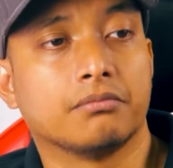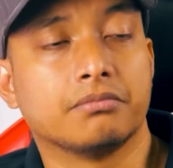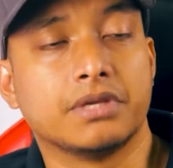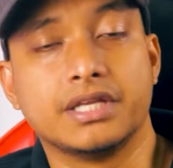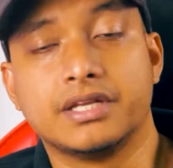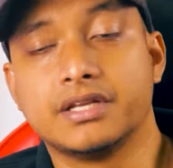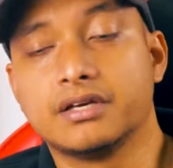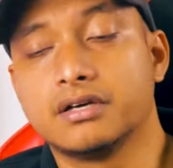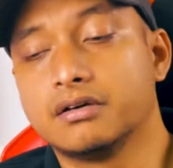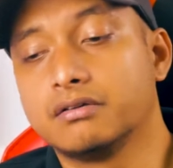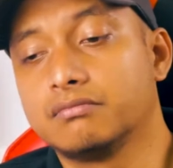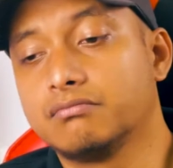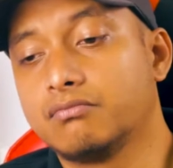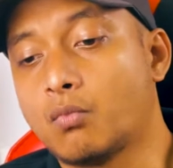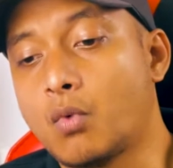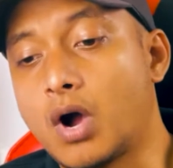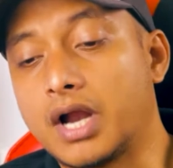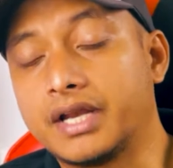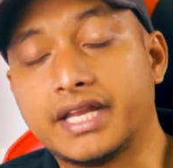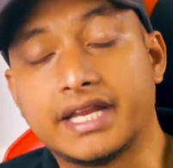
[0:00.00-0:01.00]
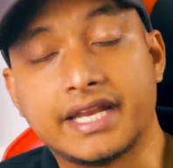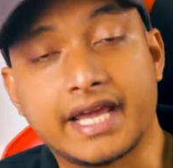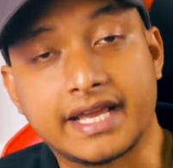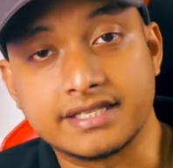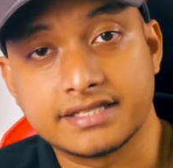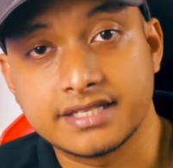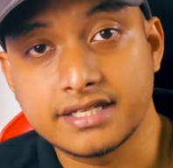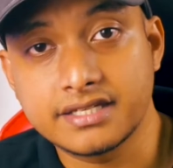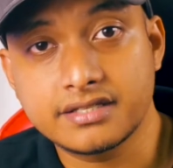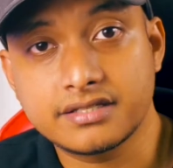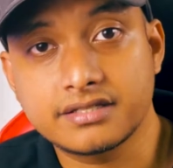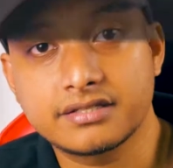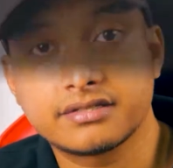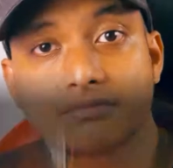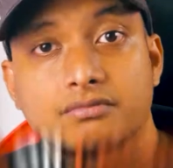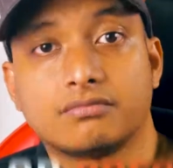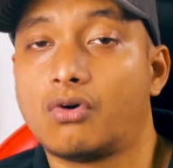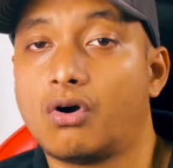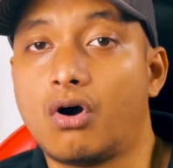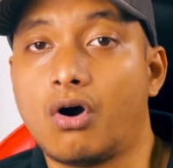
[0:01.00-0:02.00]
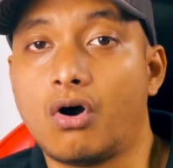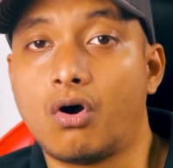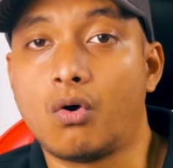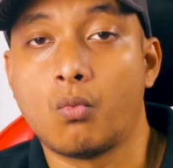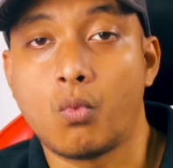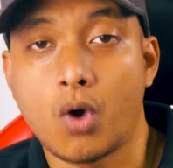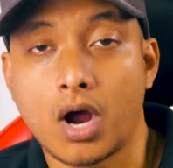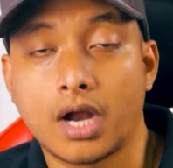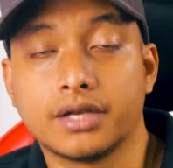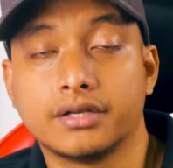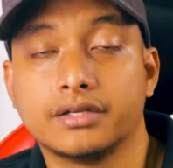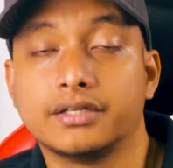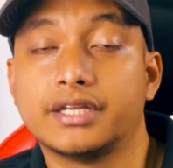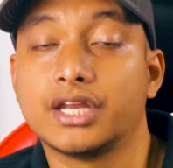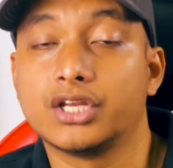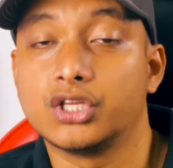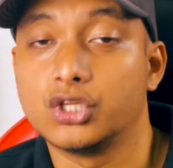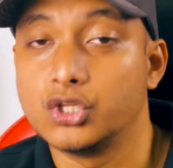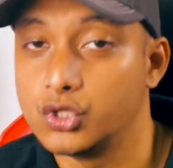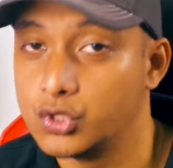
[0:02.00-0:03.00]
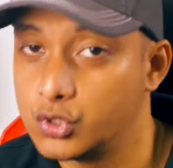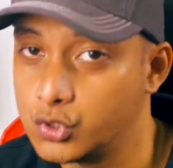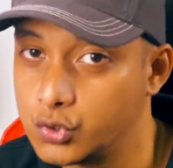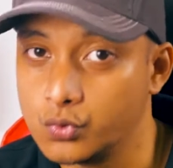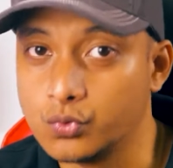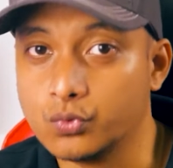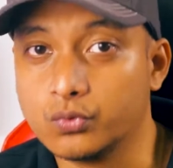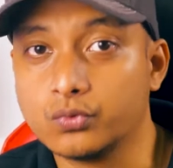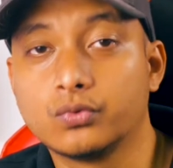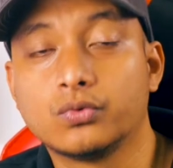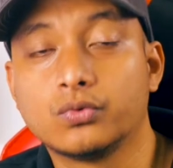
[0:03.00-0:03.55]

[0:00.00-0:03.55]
either one that exists or one that you